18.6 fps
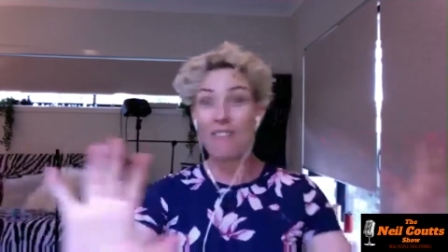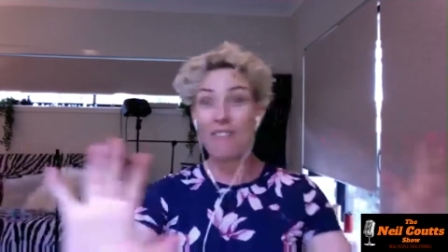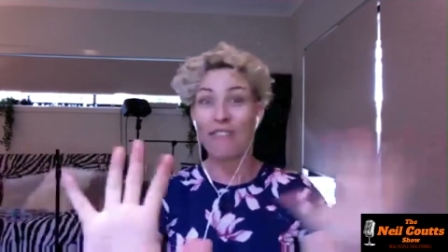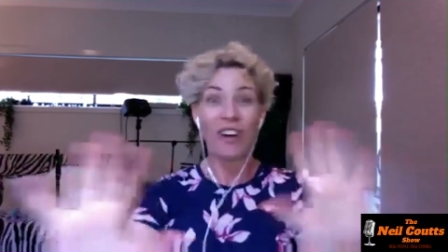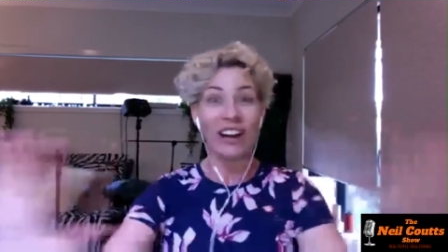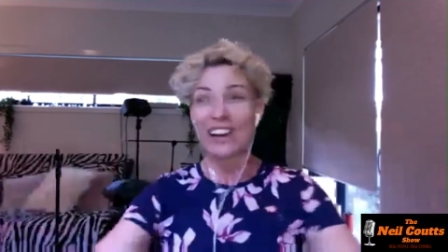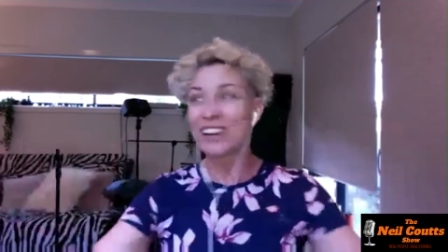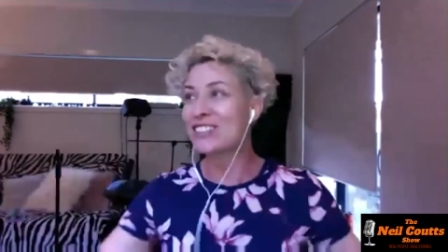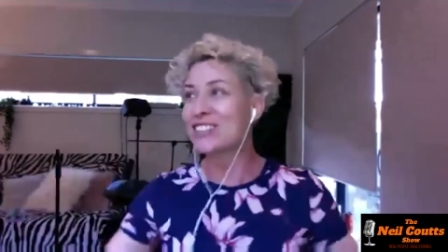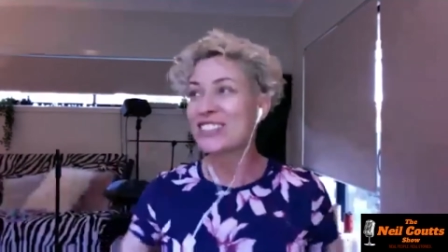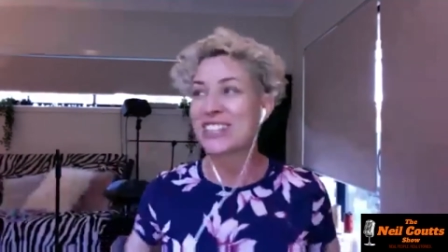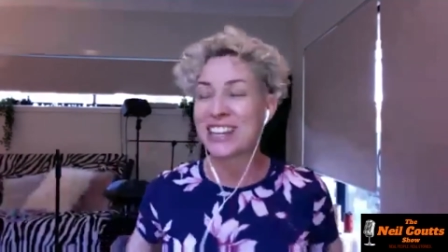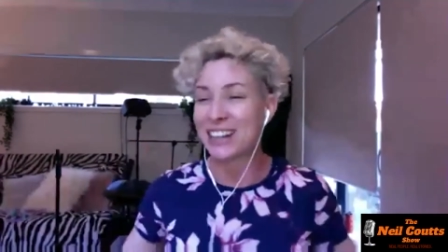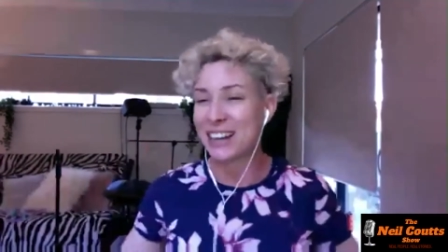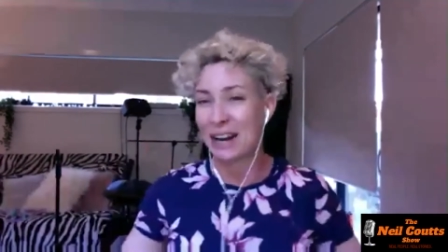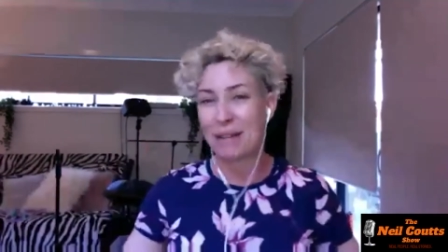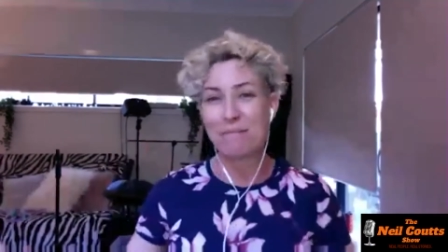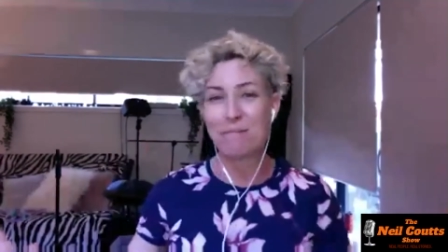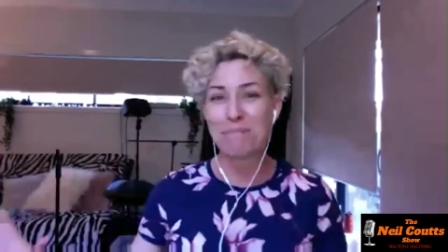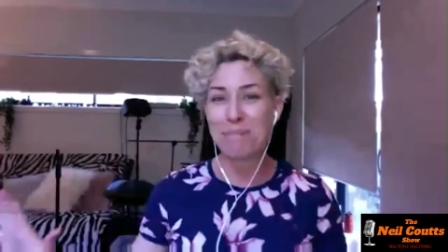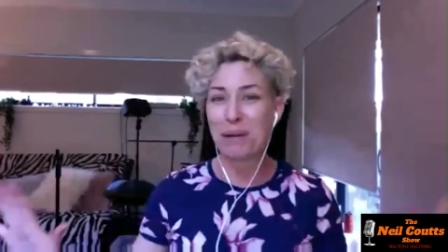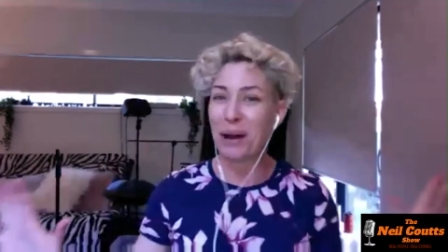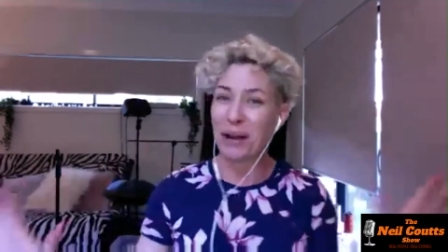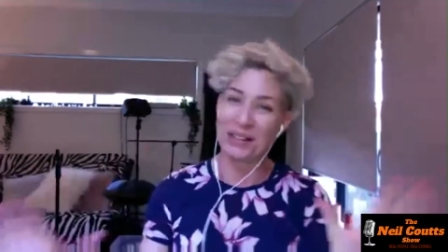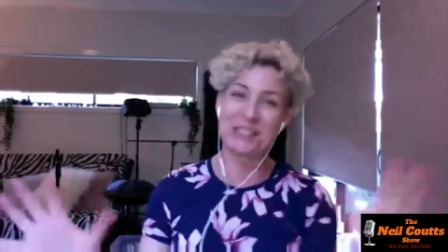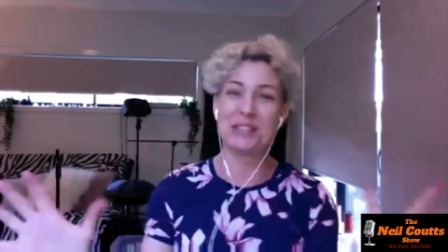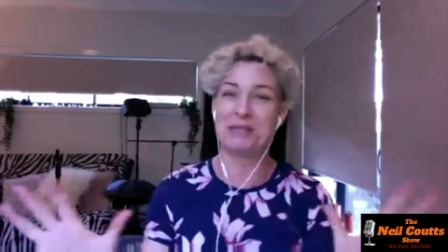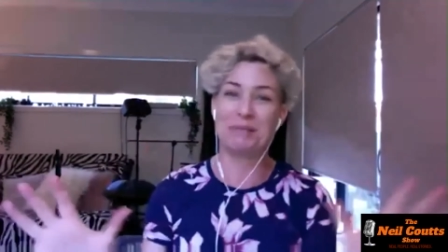what else can I
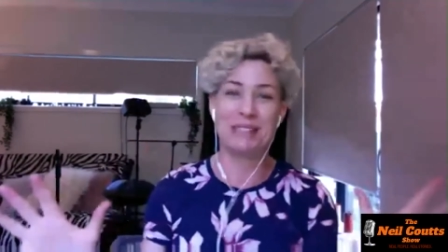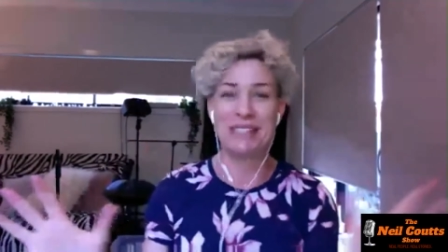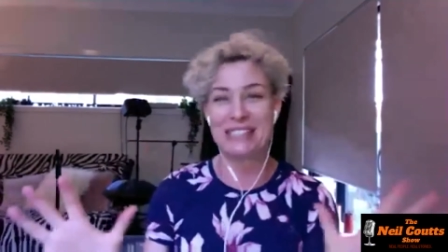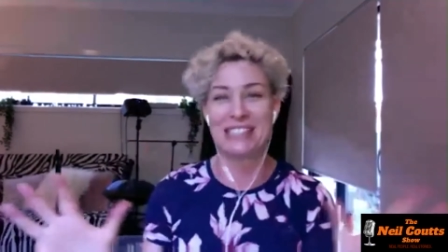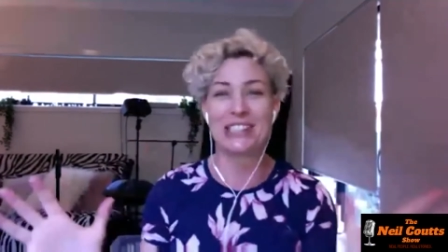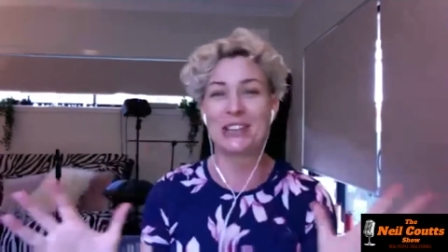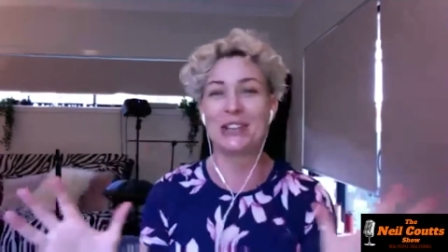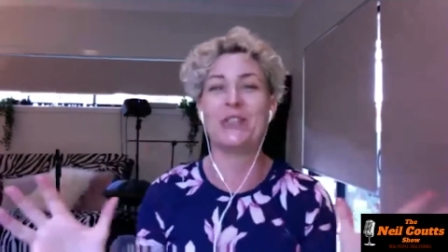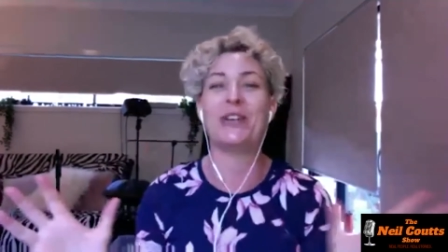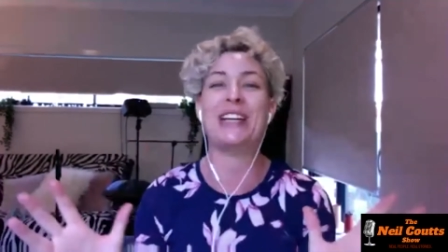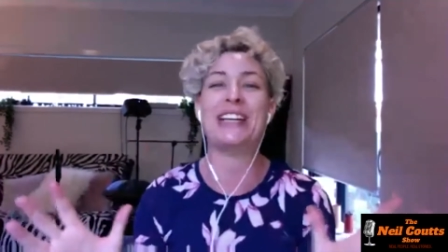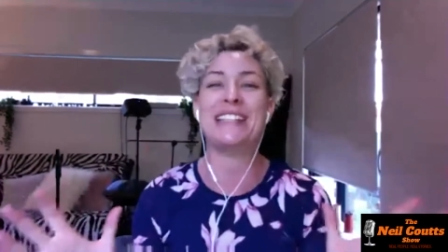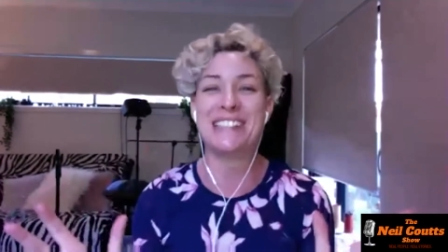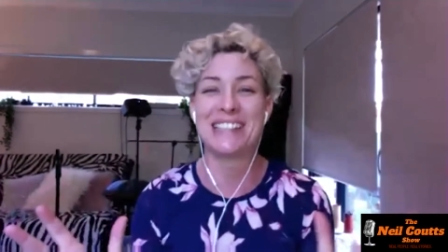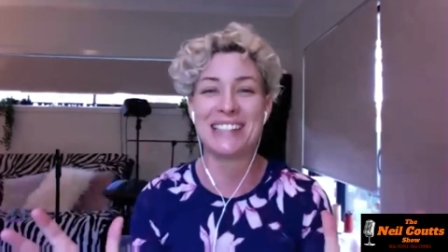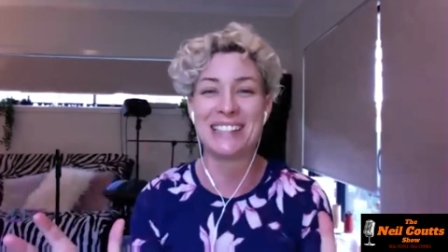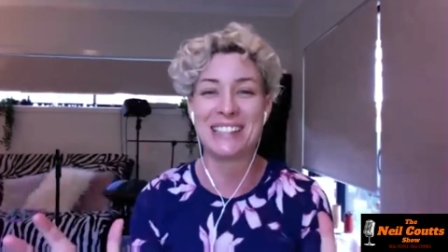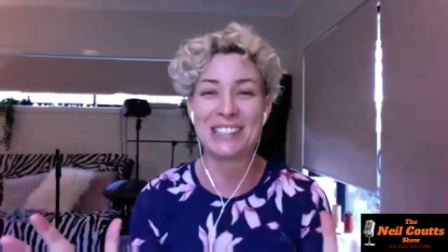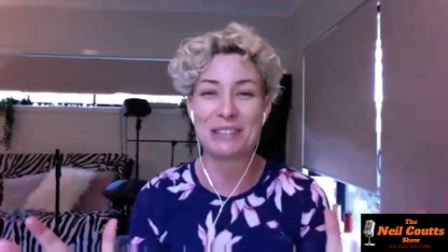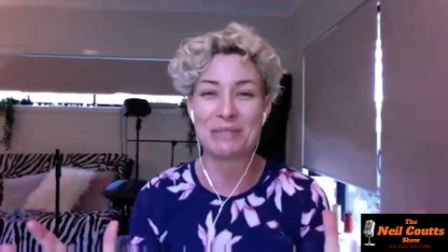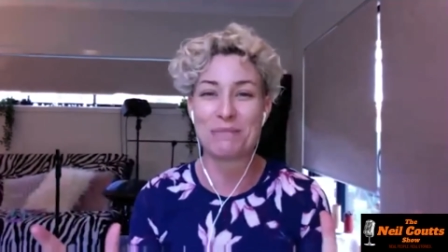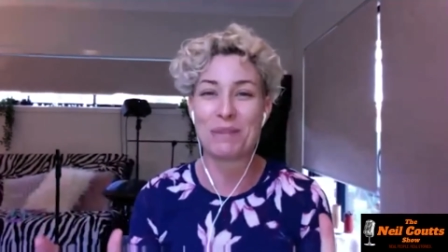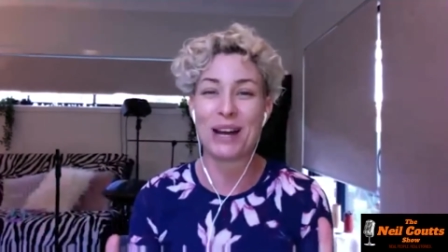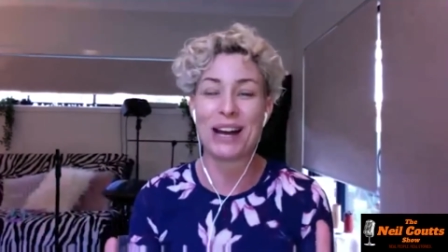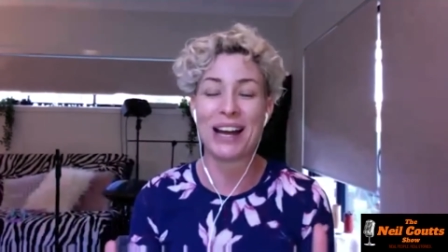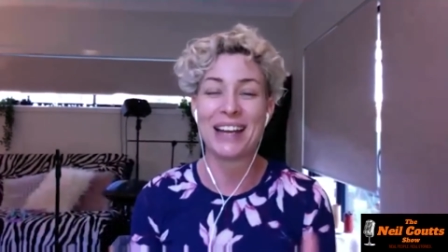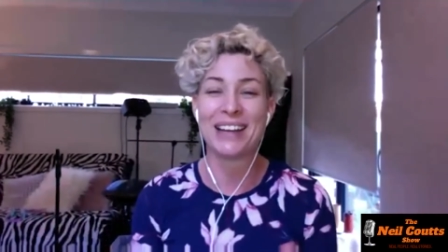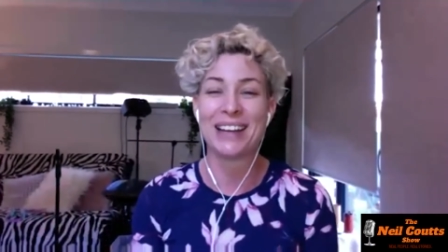possibly squeeze into
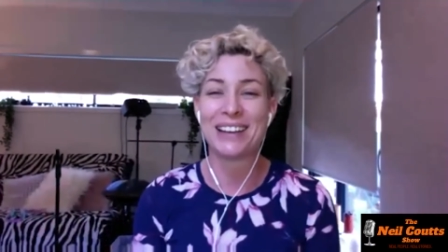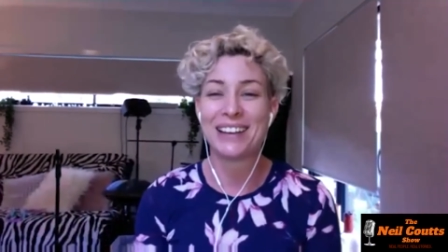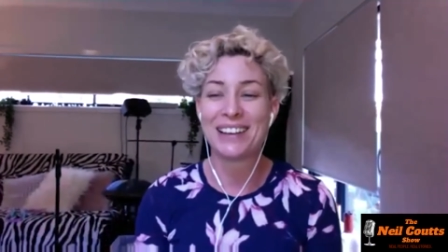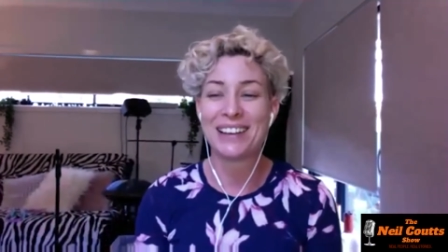my